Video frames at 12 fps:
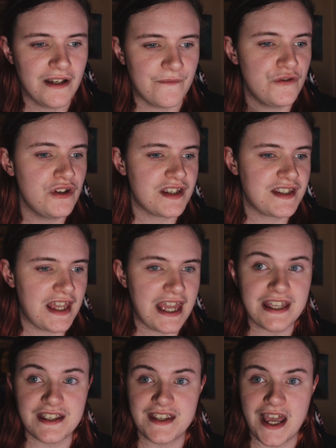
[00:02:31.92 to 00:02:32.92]
a first
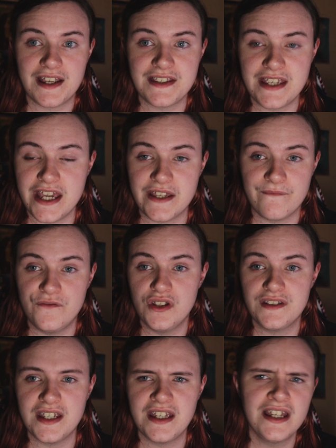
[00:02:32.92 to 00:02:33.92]
take, a second take, a
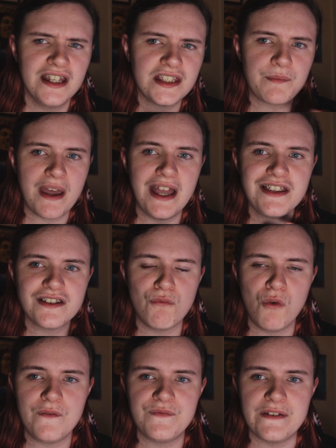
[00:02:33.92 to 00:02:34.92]
third take. It depends
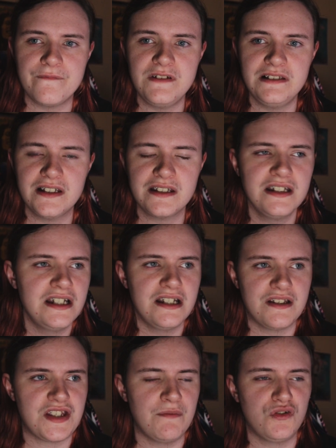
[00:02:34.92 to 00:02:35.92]
on what they're feeling.
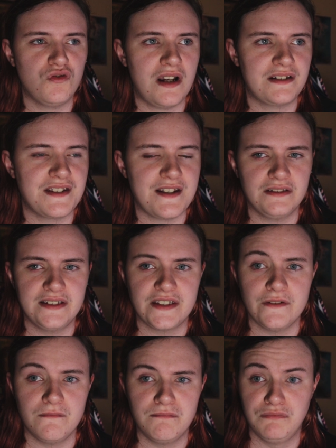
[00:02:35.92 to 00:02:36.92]
Some directors out there
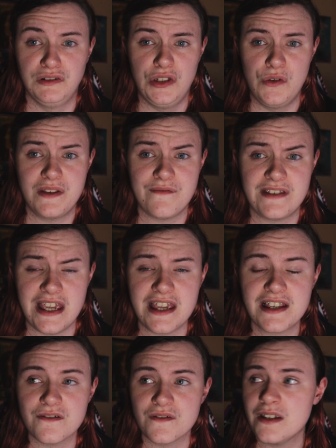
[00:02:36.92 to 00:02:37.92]
do loads of
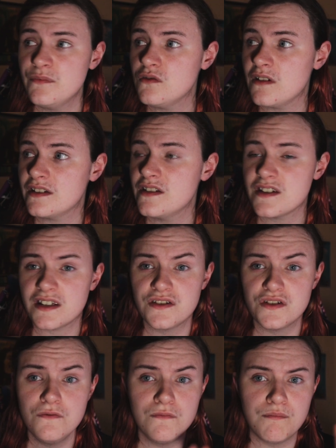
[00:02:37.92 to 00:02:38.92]
takes, or some directors
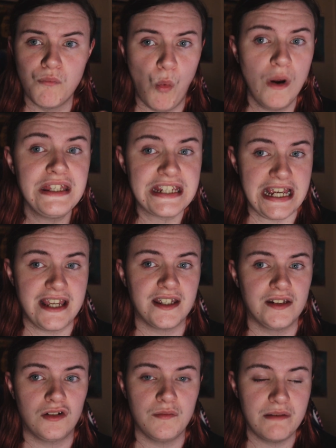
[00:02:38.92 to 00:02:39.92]
can do one take
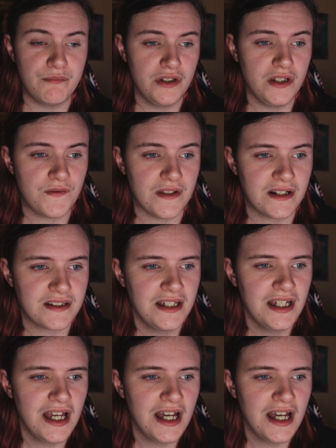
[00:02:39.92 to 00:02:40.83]
and it could be perfect.